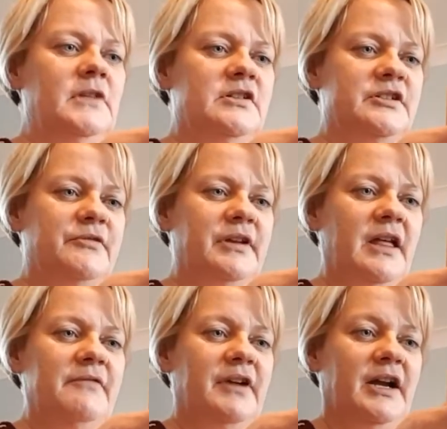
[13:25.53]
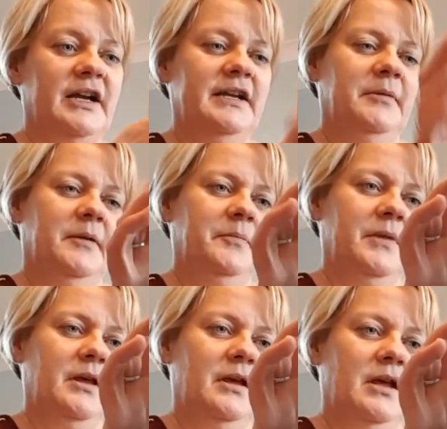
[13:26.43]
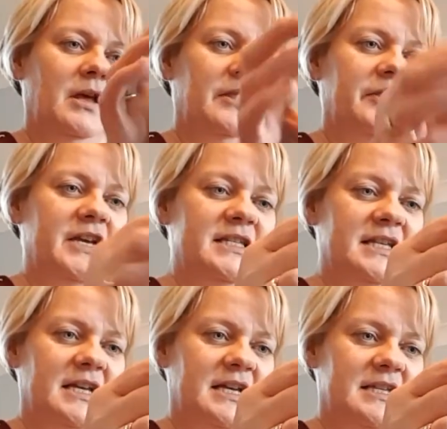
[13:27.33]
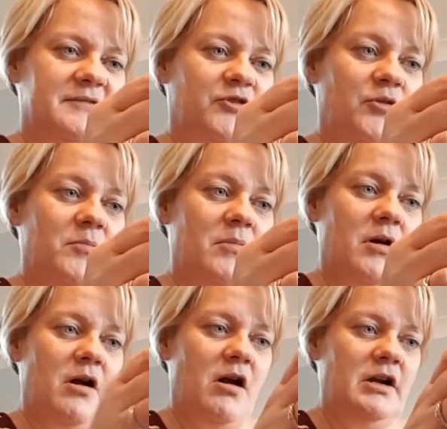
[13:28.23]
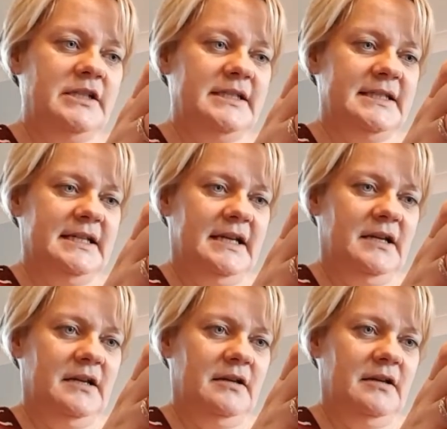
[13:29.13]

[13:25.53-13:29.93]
I'm going to get rid of that there. Here we are. This is from Artisy.